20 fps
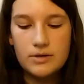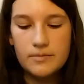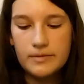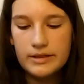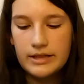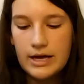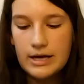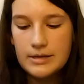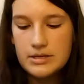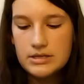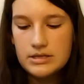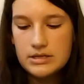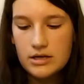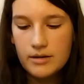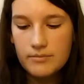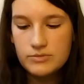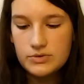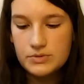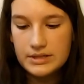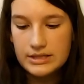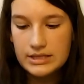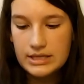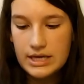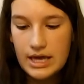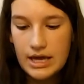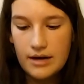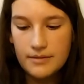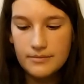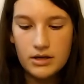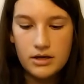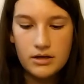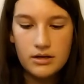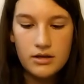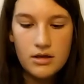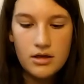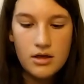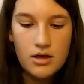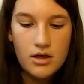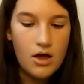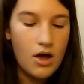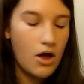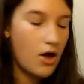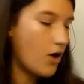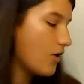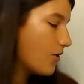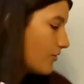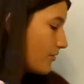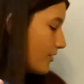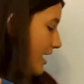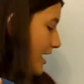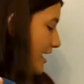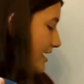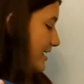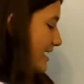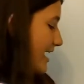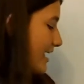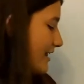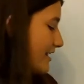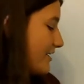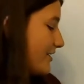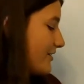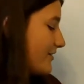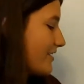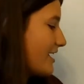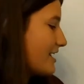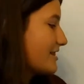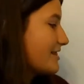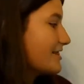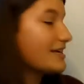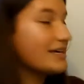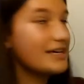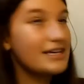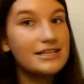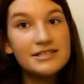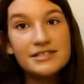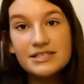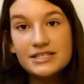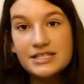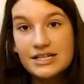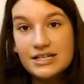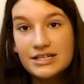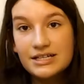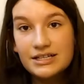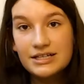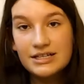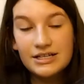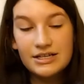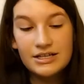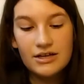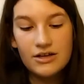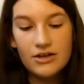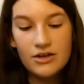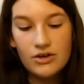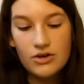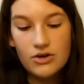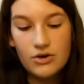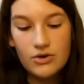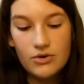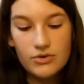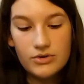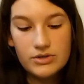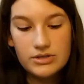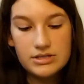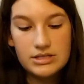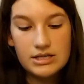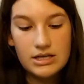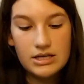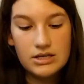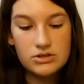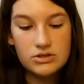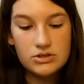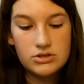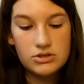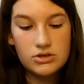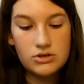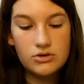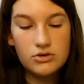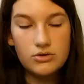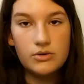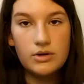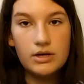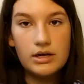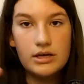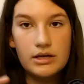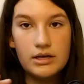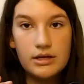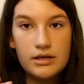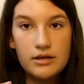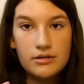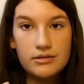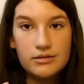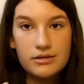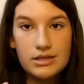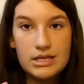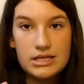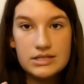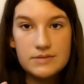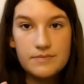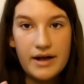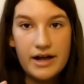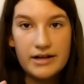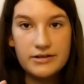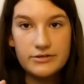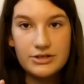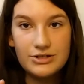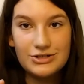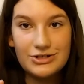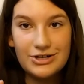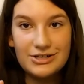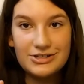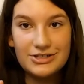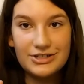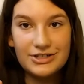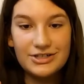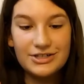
I'm glad this comes with the camera. Oh, I got it. Okay, this goes into this battery charger.